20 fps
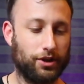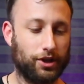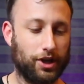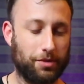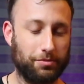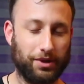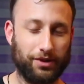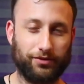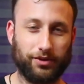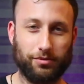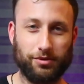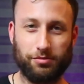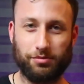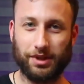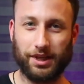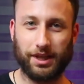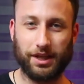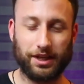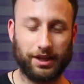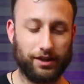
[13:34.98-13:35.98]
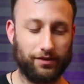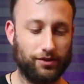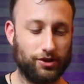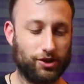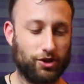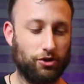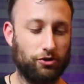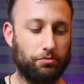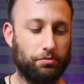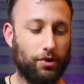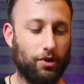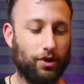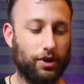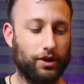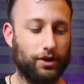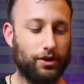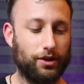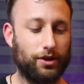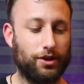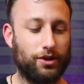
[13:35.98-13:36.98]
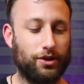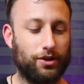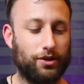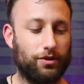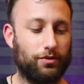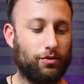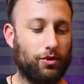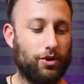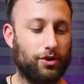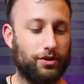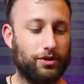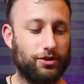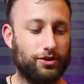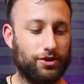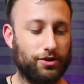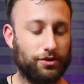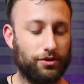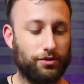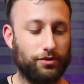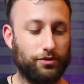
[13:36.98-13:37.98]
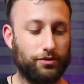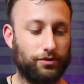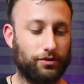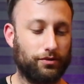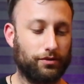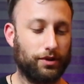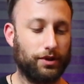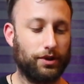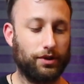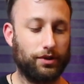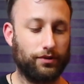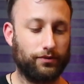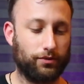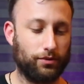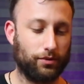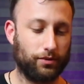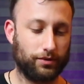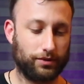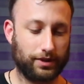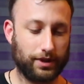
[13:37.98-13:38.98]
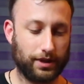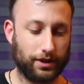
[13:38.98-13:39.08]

coming from the beginning of this whole part, 1, 2, 3, 4,